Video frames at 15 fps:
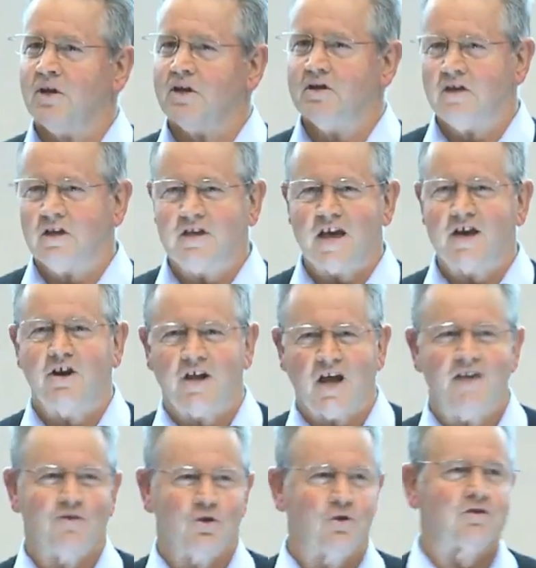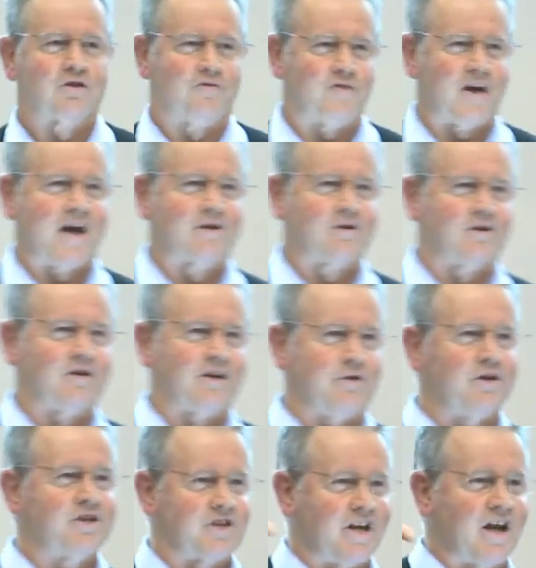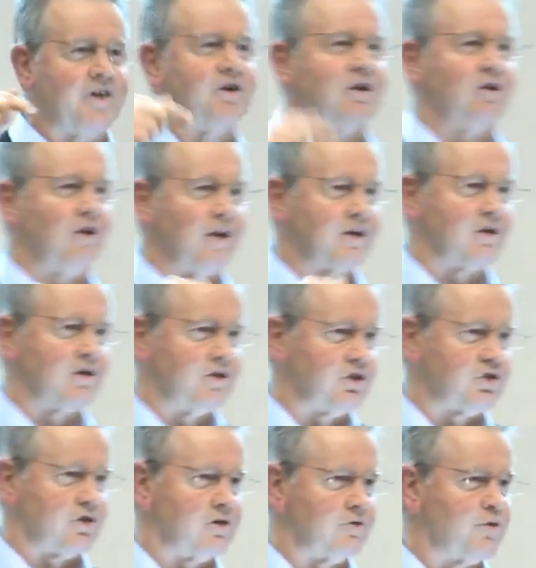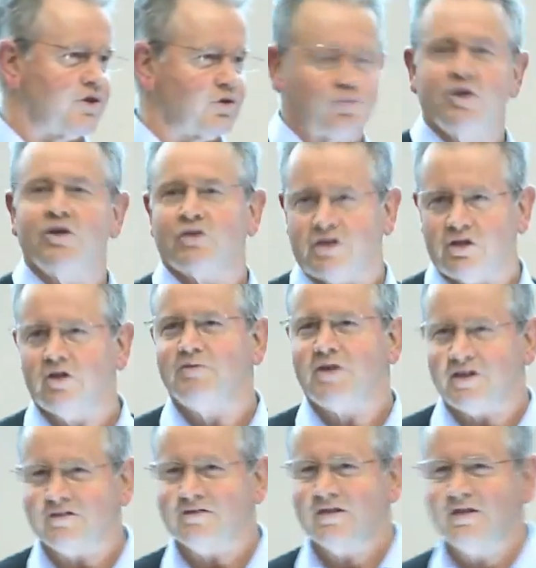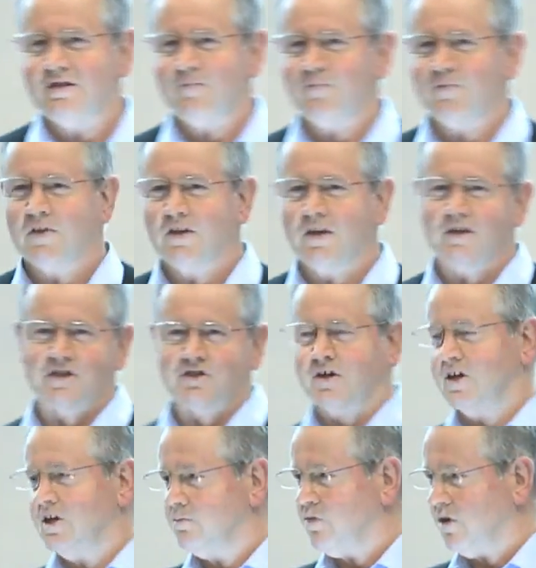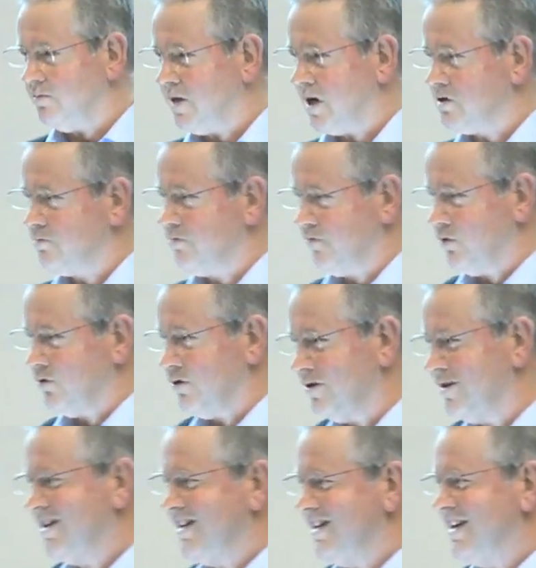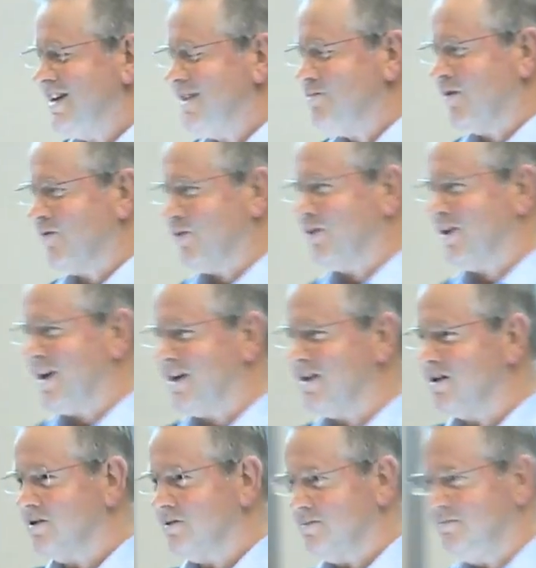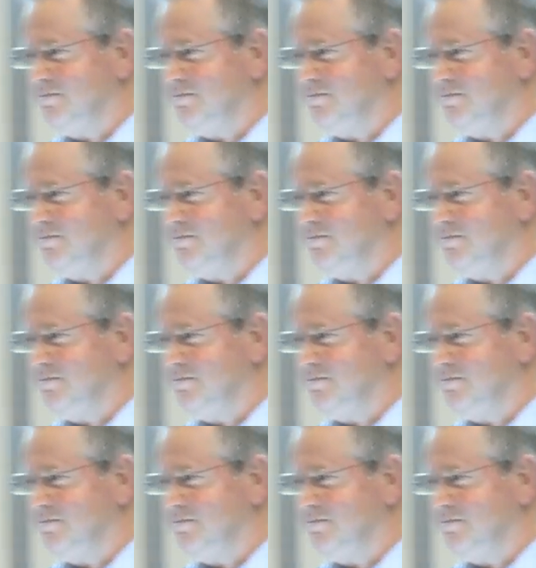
But you cannot overlook the fact that there is an underlying condition which will kill me, unless I get hit by a bus beforehand.